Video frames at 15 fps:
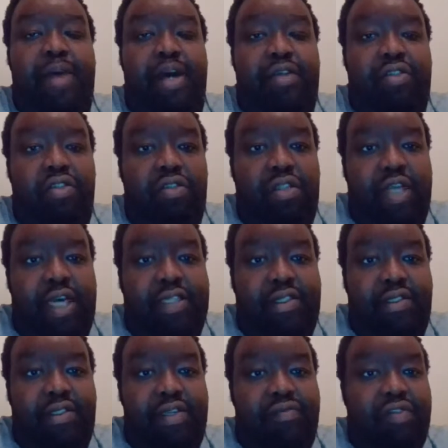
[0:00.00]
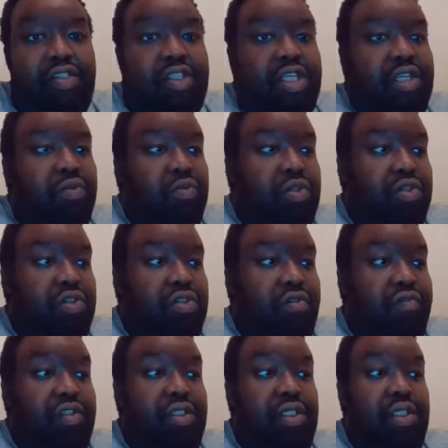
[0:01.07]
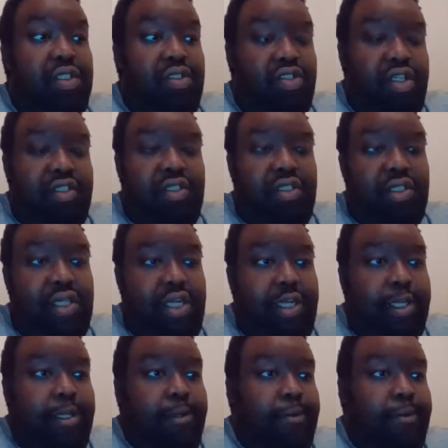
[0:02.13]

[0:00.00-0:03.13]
out in 2017, which is obviously the Justice League.